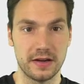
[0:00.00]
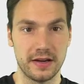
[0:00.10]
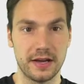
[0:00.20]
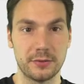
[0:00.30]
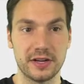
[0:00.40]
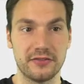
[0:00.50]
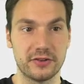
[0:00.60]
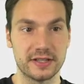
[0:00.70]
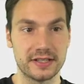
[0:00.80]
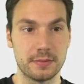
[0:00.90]
area, for
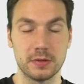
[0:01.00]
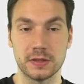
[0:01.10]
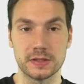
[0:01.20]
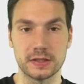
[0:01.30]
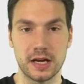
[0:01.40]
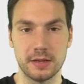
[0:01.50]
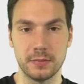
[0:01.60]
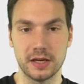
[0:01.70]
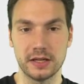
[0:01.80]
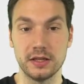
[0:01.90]
example, this
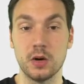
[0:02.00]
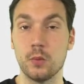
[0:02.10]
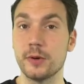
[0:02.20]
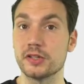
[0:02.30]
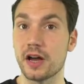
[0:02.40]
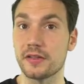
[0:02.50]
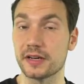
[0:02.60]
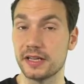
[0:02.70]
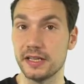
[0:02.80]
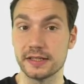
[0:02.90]
timeline, which other
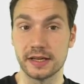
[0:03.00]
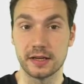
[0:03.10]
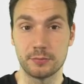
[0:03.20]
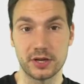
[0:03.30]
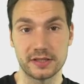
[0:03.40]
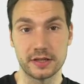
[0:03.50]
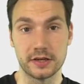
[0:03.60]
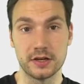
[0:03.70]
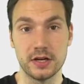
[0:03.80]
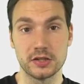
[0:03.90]
keys can I press here?
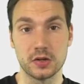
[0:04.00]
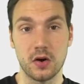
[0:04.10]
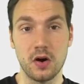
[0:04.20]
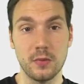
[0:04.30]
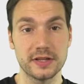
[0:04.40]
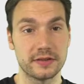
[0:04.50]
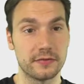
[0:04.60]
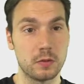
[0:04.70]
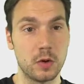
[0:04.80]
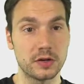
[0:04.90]
So always, if
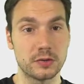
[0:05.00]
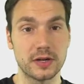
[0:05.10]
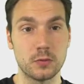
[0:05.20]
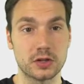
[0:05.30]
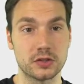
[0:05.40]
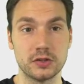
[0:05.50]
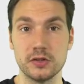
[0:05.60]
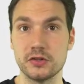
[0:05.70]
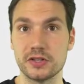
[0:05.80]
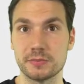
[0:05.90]
you're wondering what to do,
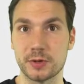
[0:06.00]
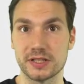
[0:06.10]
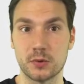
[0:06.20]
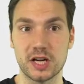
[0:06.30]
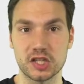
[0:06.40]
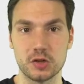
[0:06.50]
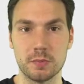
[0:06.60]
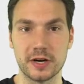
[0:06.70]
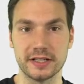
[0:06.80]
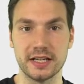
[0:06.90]
just press question
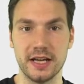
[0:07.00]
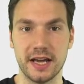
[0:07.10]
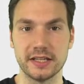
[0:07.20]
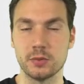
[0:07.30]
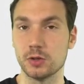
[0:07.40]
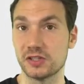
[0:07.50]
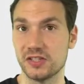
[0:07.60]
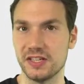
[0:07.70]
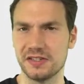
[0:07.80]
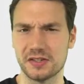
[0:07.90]
mark and you will
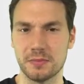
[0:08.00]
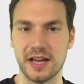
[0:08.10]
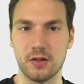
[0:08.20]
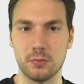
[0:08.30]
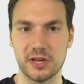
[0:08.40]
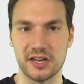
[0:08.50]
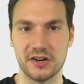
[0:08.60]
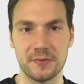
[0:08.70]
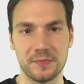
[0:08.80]
see some help here.